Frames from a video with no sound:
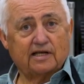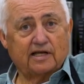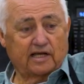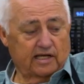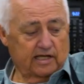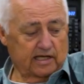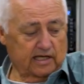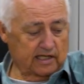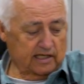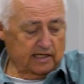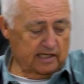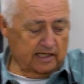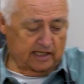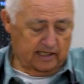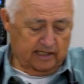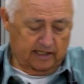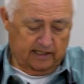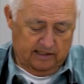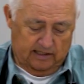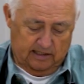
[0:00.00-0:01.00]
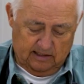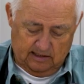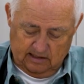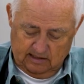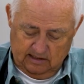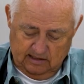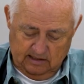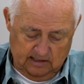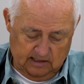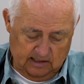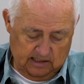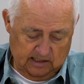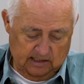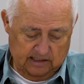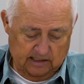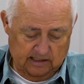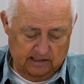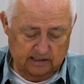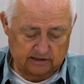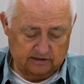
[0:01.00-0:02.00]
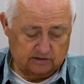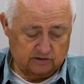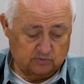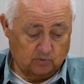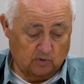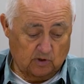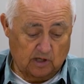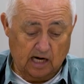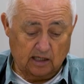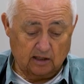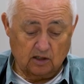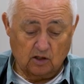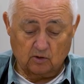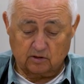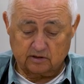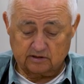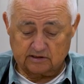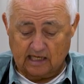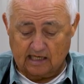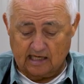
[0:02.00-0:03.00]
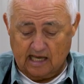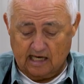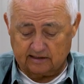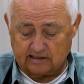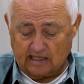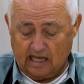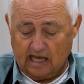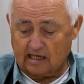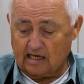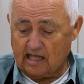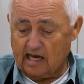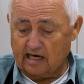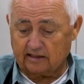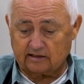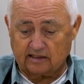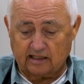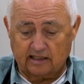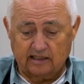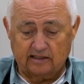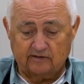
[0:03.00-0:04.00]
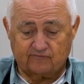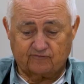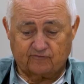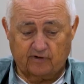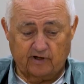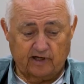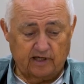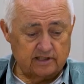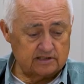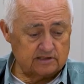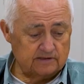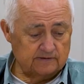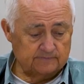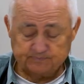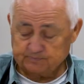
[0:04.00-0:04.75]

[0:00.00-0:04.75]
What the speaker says: and this is where I go because I like to eat fresh.